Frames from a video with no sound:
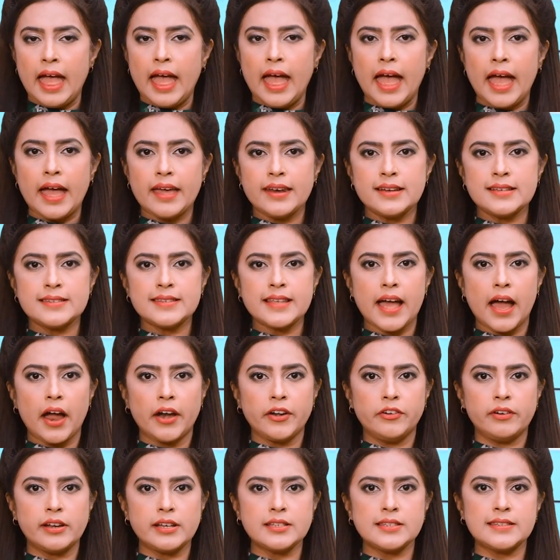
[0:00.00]
Harris
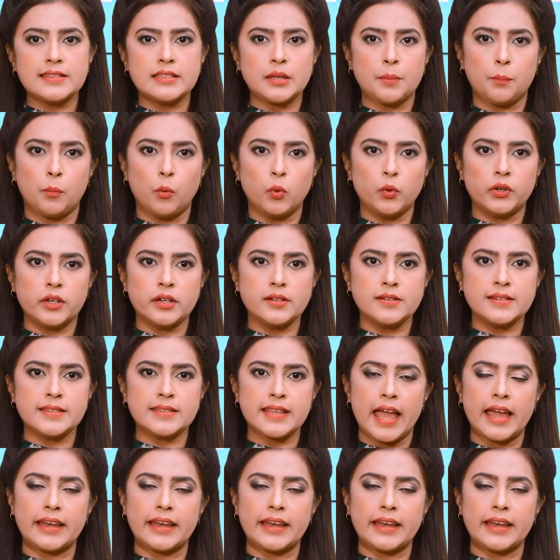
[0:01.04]
addressed supporters